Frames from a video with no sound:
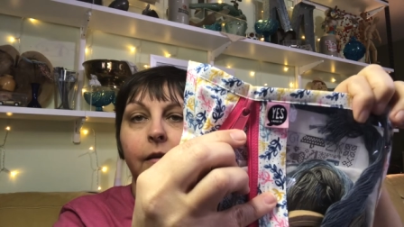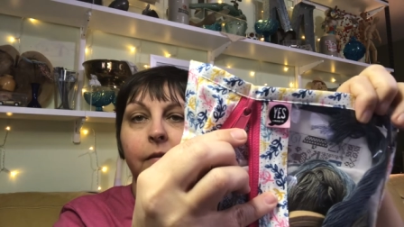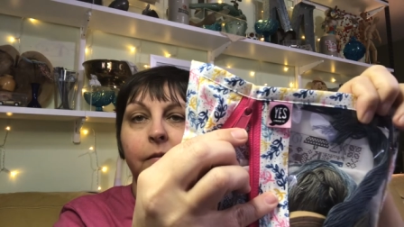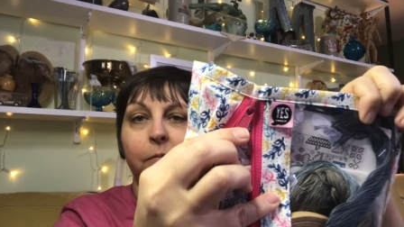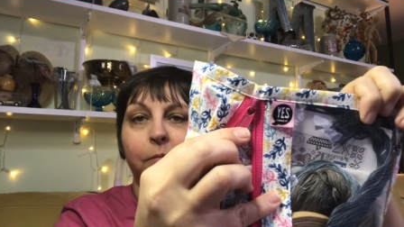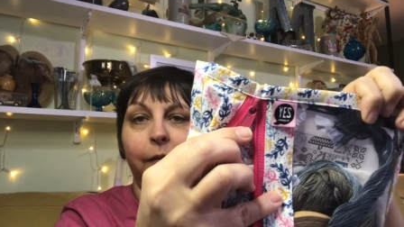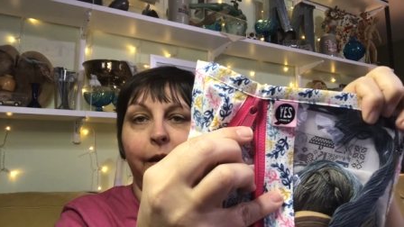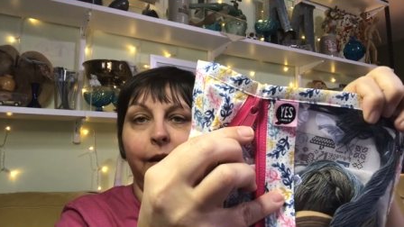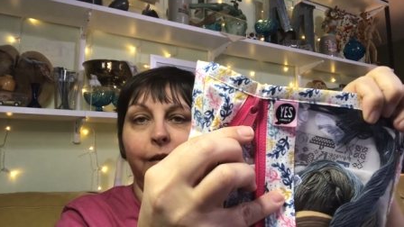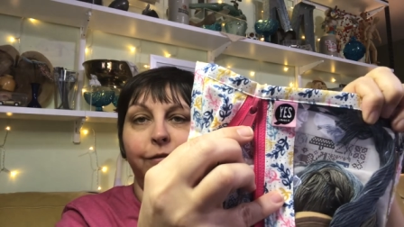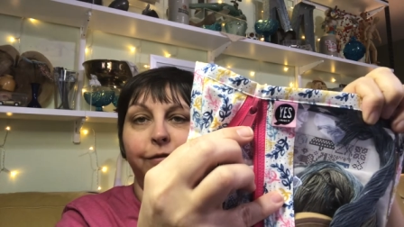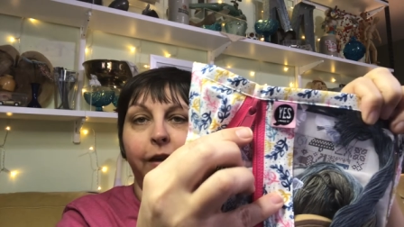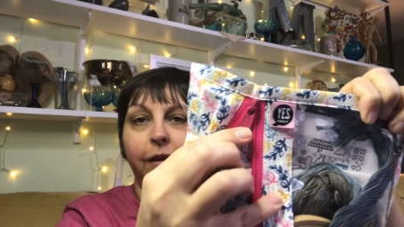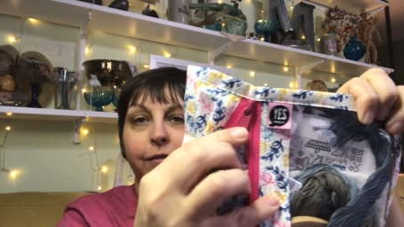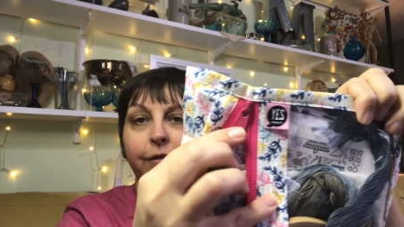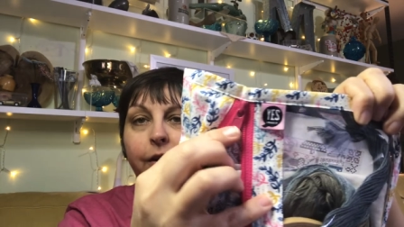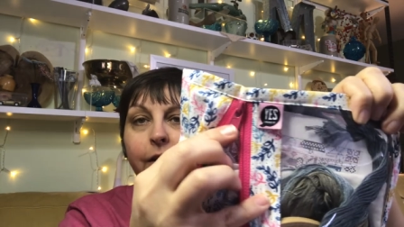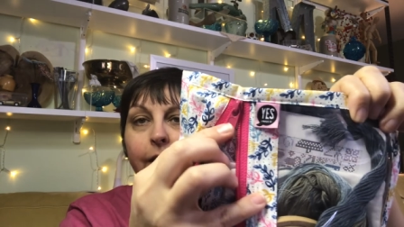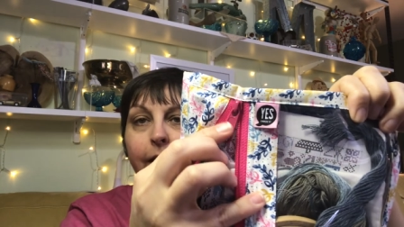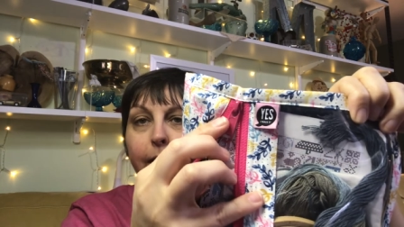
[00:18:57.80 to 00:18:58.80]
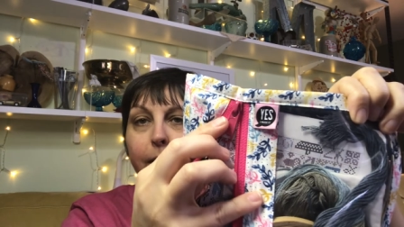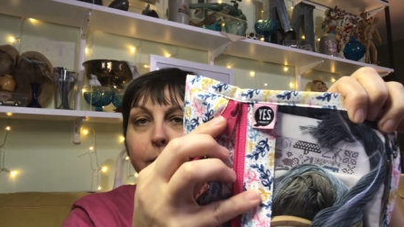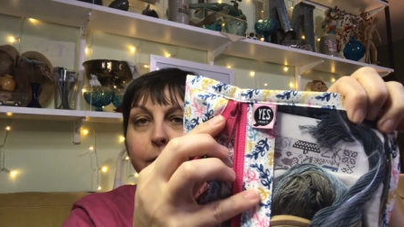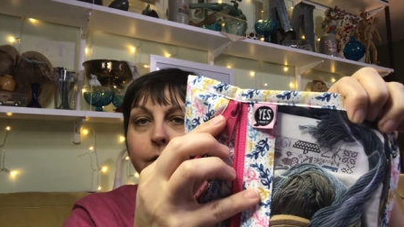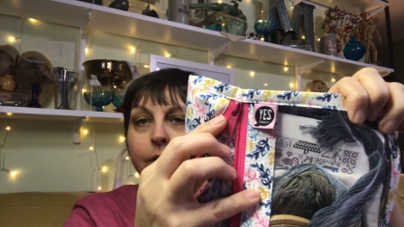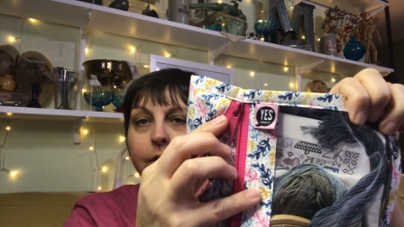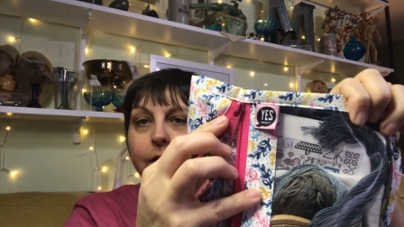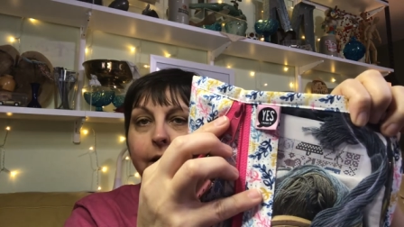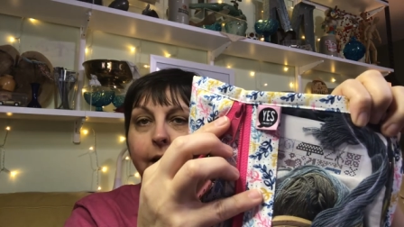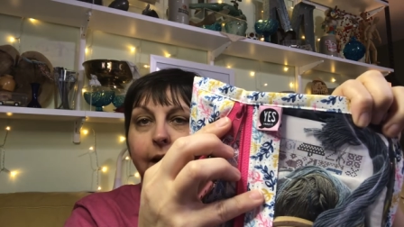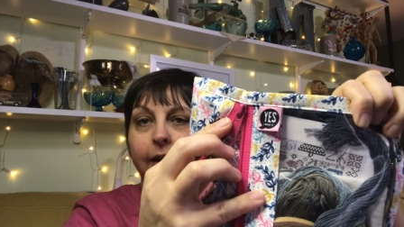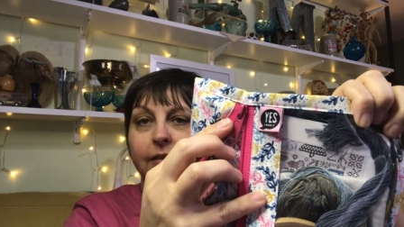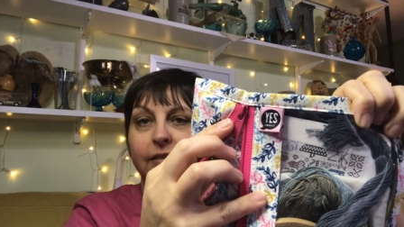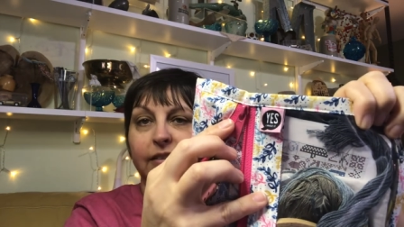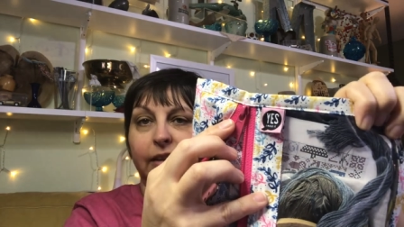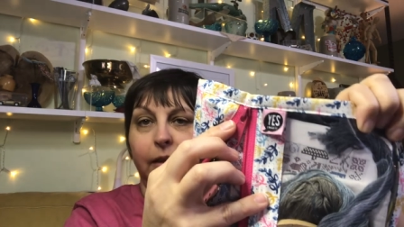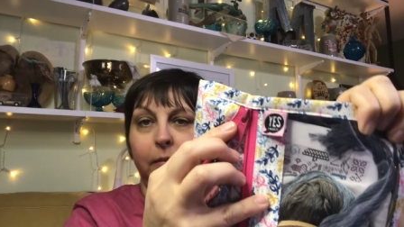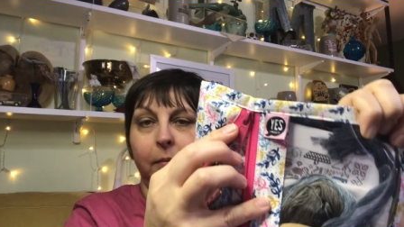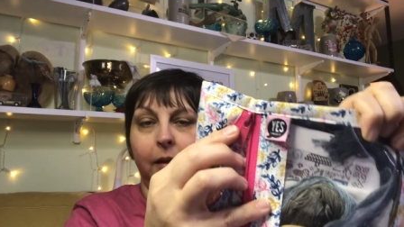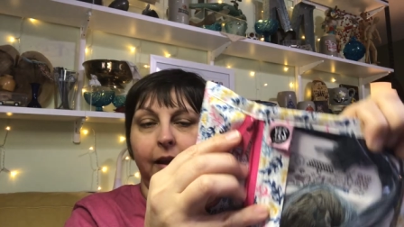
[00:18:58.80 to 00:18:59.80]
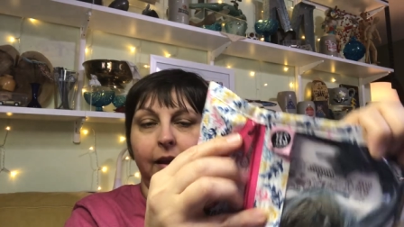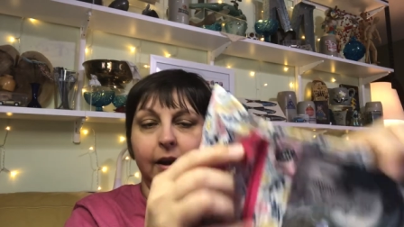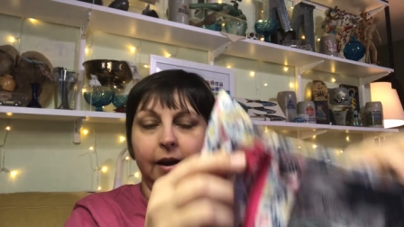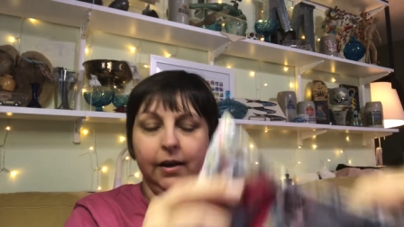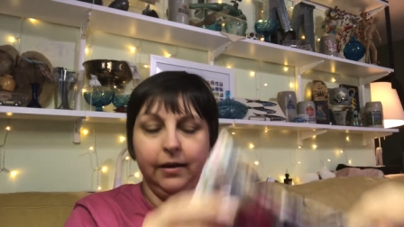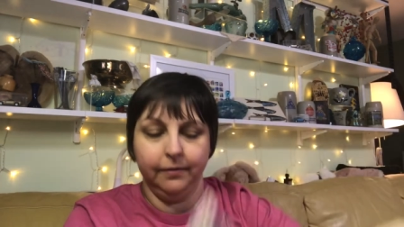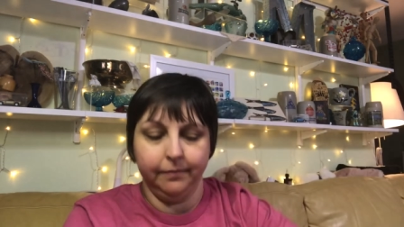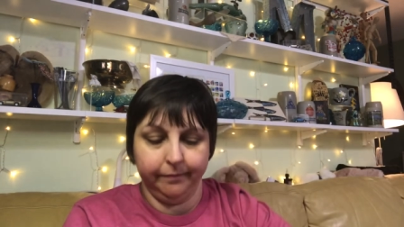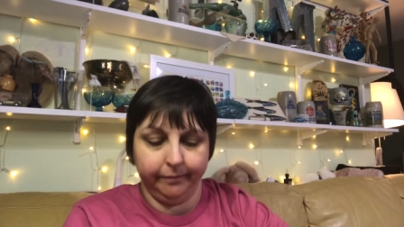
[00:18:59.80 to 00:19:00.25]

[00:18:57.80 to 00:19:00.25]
my favorite label, yes I made it.